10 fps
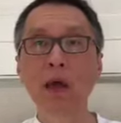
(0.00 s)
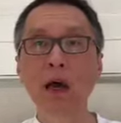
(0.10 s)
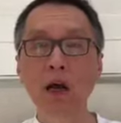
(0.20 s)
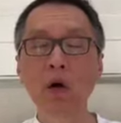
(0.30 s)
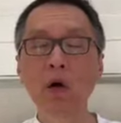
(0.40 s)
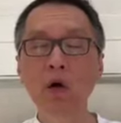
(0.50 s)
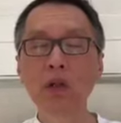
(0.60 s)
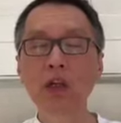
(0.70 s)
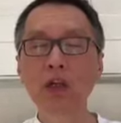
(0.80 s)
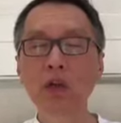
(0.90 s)

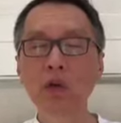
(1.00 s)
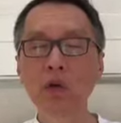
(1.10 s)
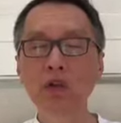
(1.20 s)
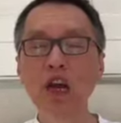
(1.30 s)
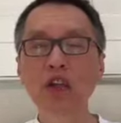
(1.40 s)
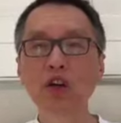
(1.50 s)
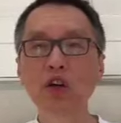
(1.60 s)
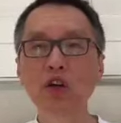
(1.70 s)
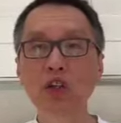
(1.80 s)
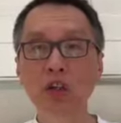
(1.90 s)
According to
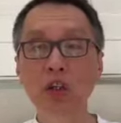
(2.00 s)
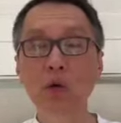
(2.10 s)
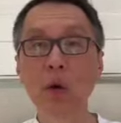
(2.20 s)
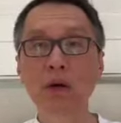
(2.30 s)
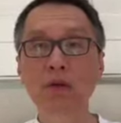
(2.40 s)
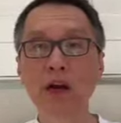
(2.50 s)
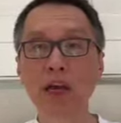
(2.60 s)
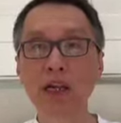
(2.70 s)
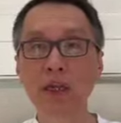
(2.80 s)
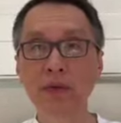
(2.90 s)
General Qi Chi Guang
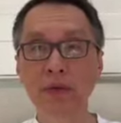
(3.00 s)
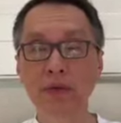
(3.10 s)
writing,